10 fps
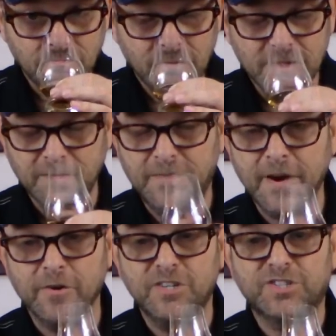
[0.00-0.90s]
It's
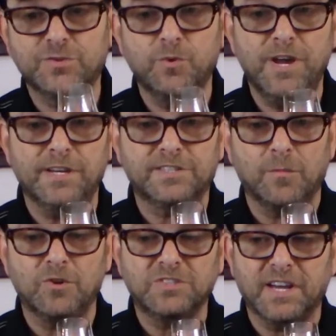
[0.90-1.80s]
very sweet. It's
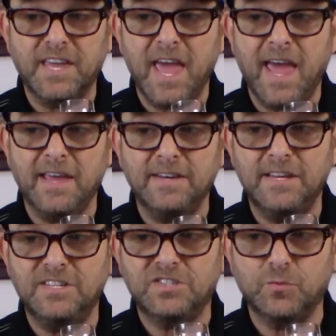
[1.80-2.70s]
almost a
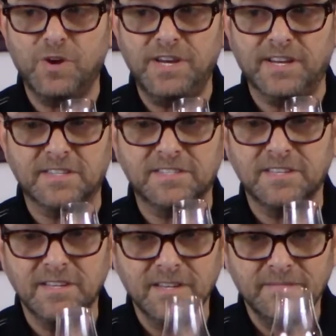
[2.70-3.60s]
candy sweetness.